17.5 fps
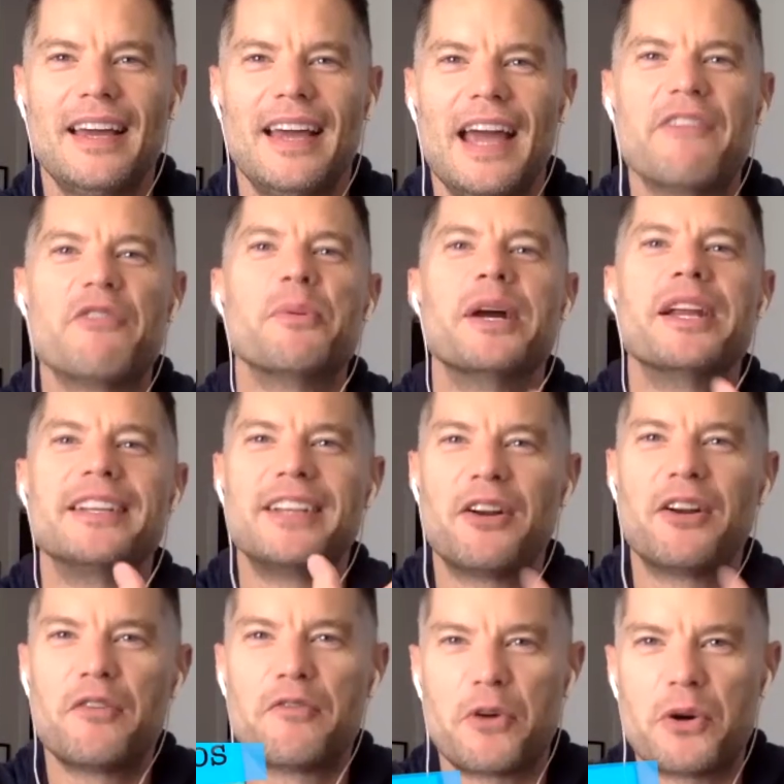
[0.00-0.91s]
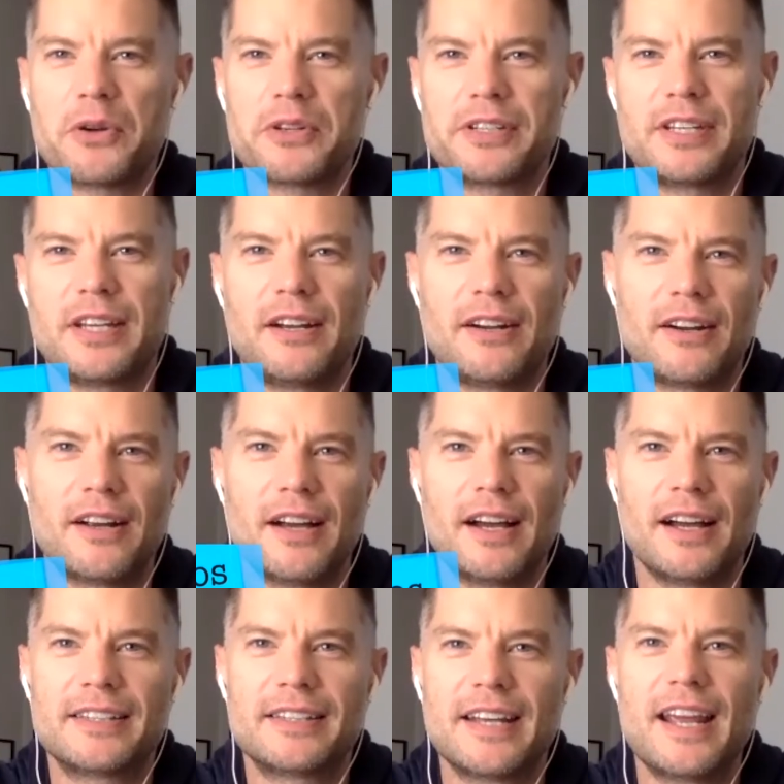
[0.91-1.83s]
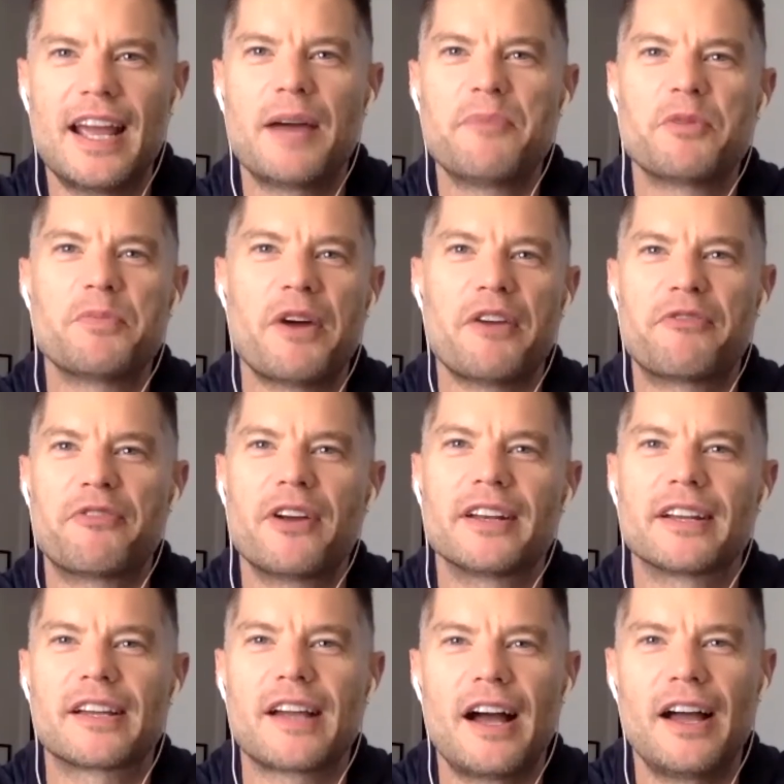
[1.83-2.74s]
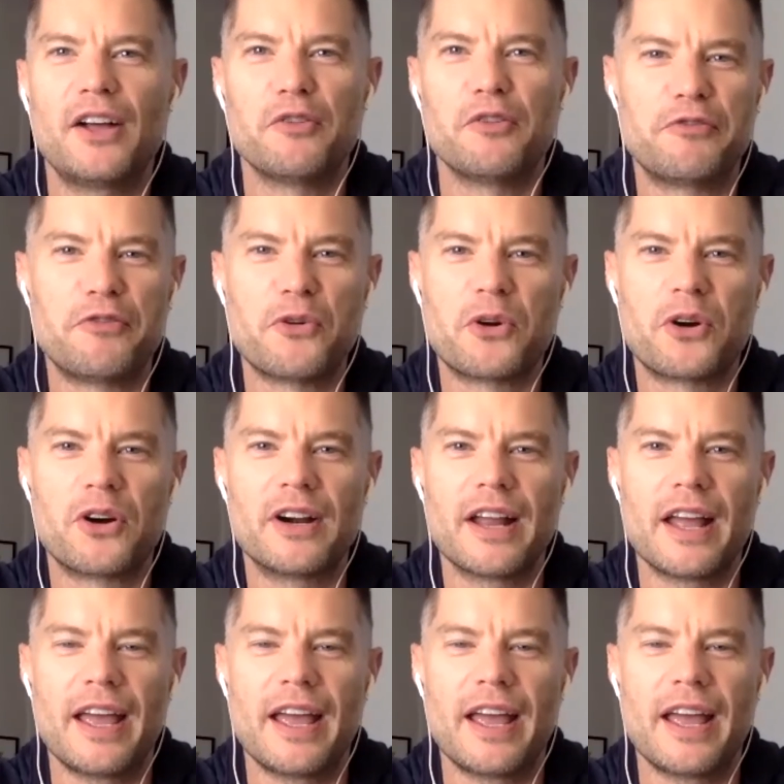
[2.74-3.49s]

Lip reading: Hey everybody, Darren Voros here. Today I'm with my friend Kyle Ford,